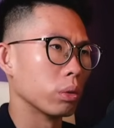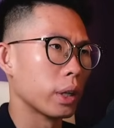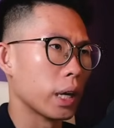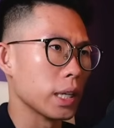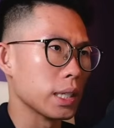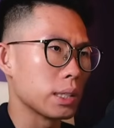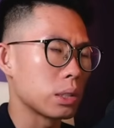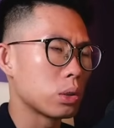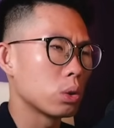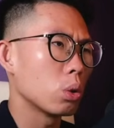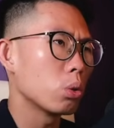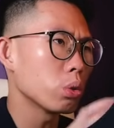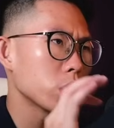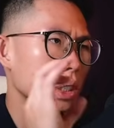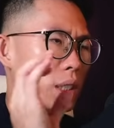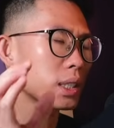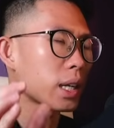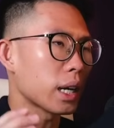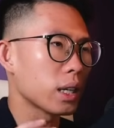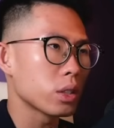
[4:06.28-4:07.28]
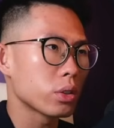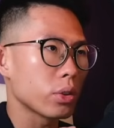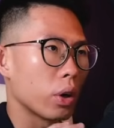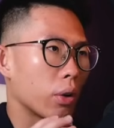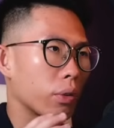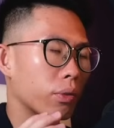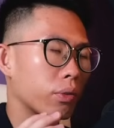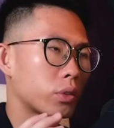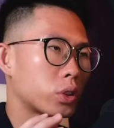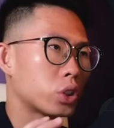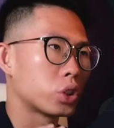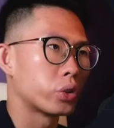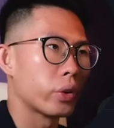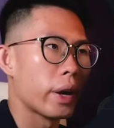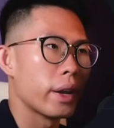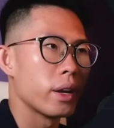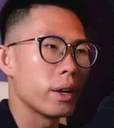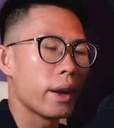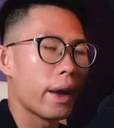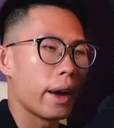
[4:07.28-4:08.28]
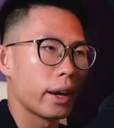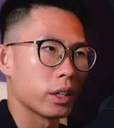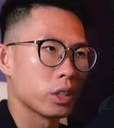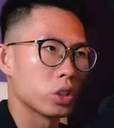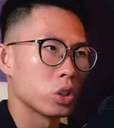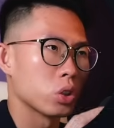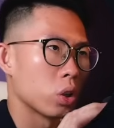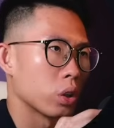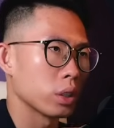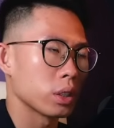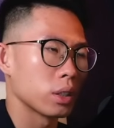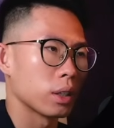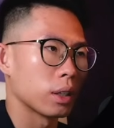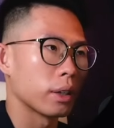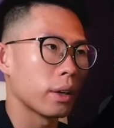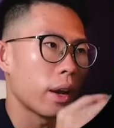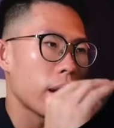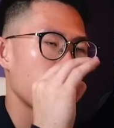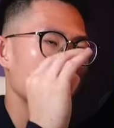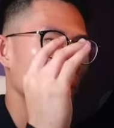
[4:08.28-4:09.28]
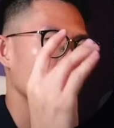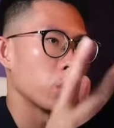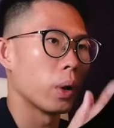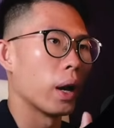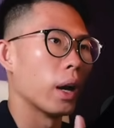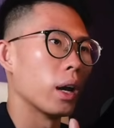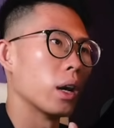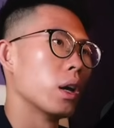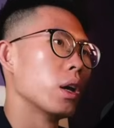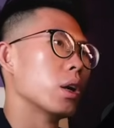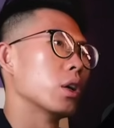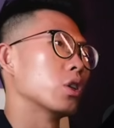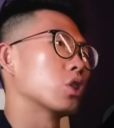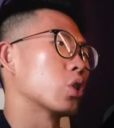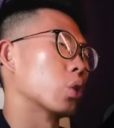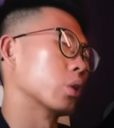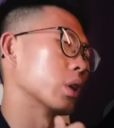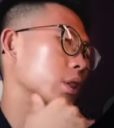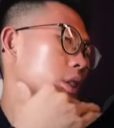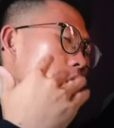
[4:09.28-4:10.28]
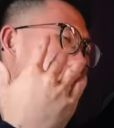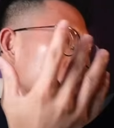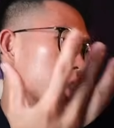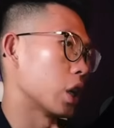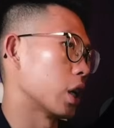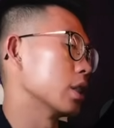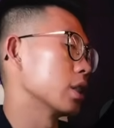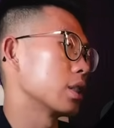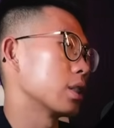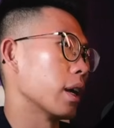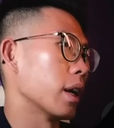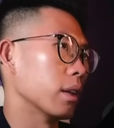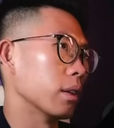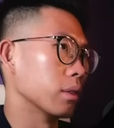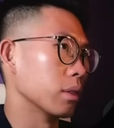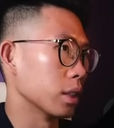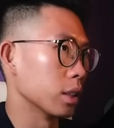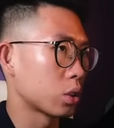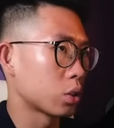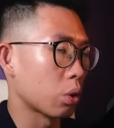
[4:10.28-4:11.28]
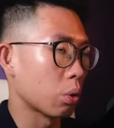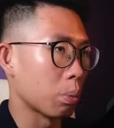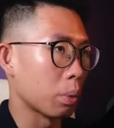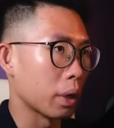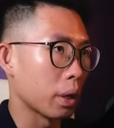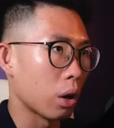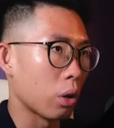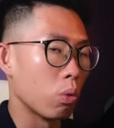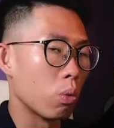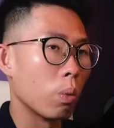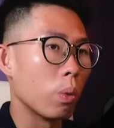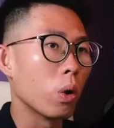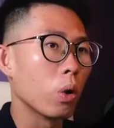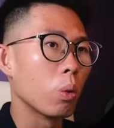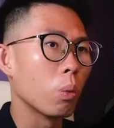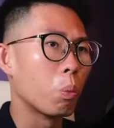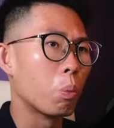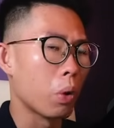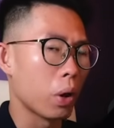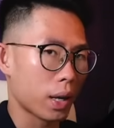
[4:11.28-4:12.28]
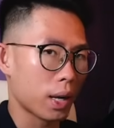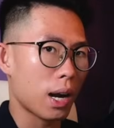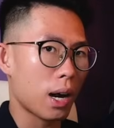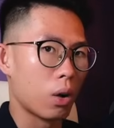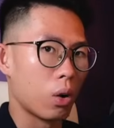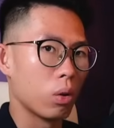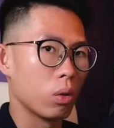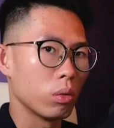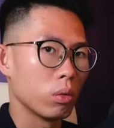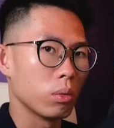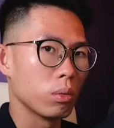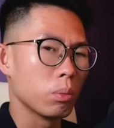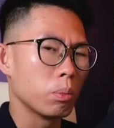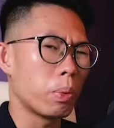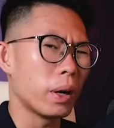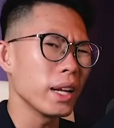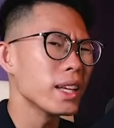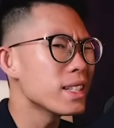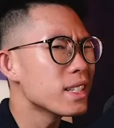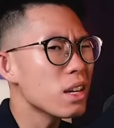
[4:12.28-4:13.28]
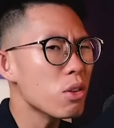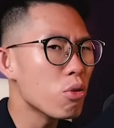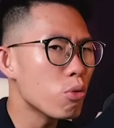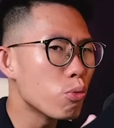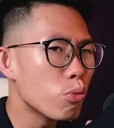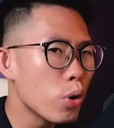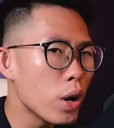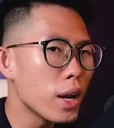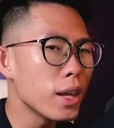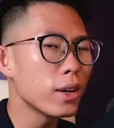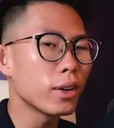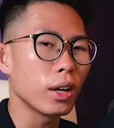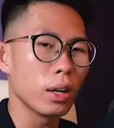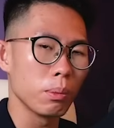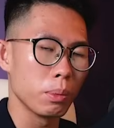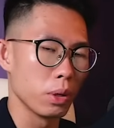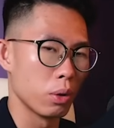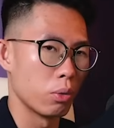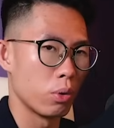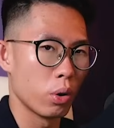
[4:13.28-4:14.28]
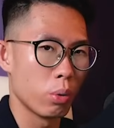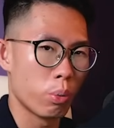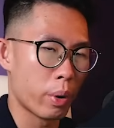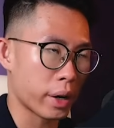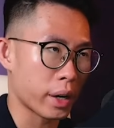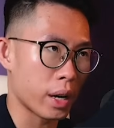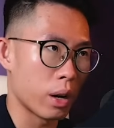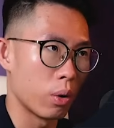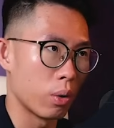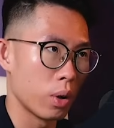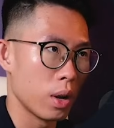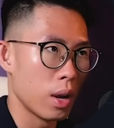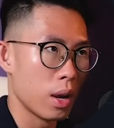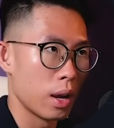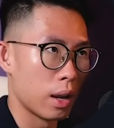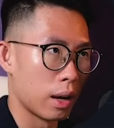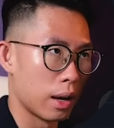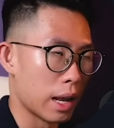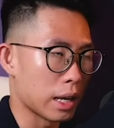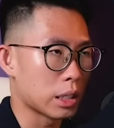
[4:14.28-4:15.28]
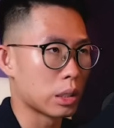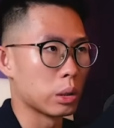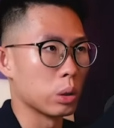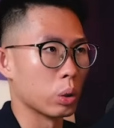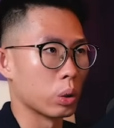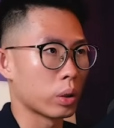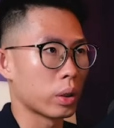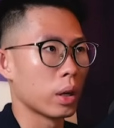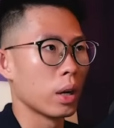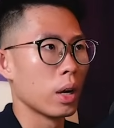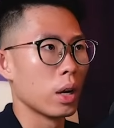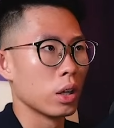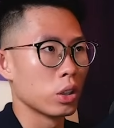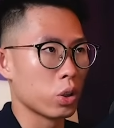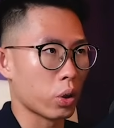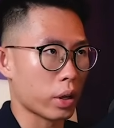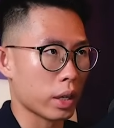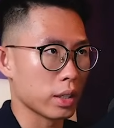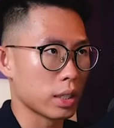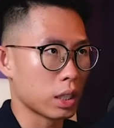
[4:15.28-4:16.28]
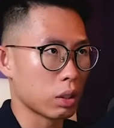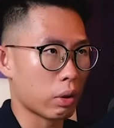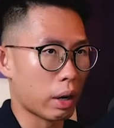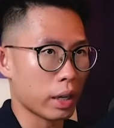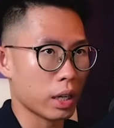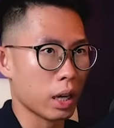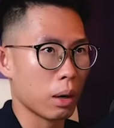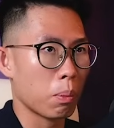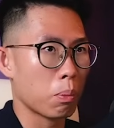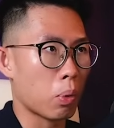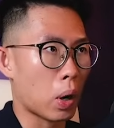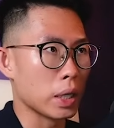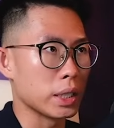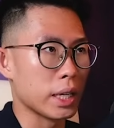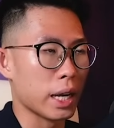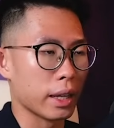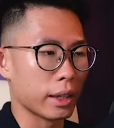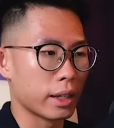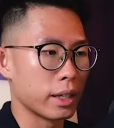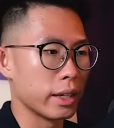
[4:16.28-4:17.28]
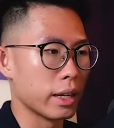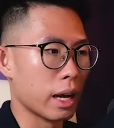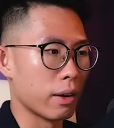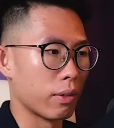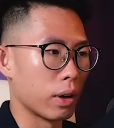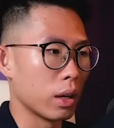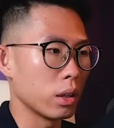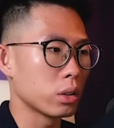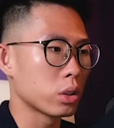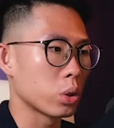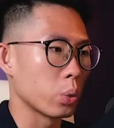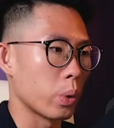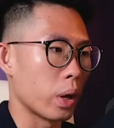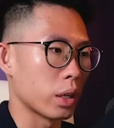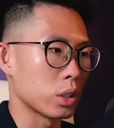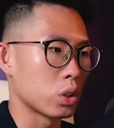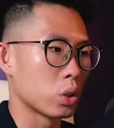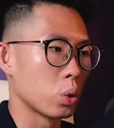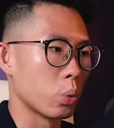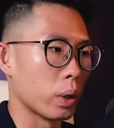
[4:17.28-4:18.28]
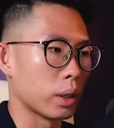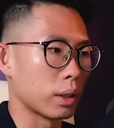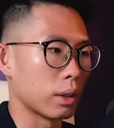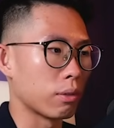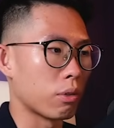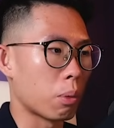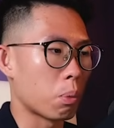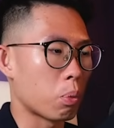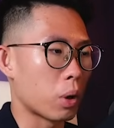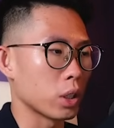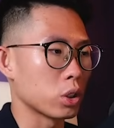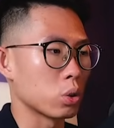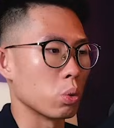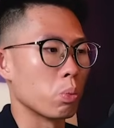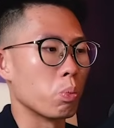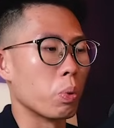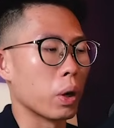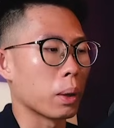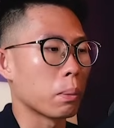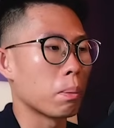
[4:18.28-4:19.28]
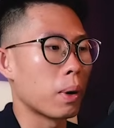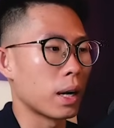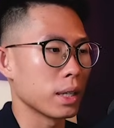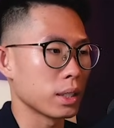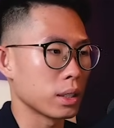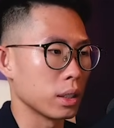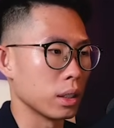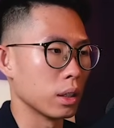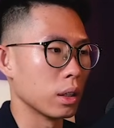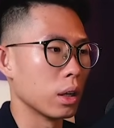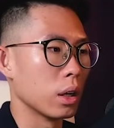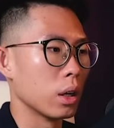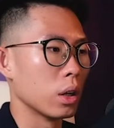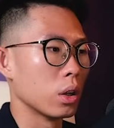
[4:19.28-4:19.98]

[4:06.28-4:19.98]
there is no signs of trend exhausting anywhere. So there's a chance that this could be a real breakout. But is it really going to be a real breakout? Let's look. So you can see right here, price at a key level. So we are still waiting for price to break past it.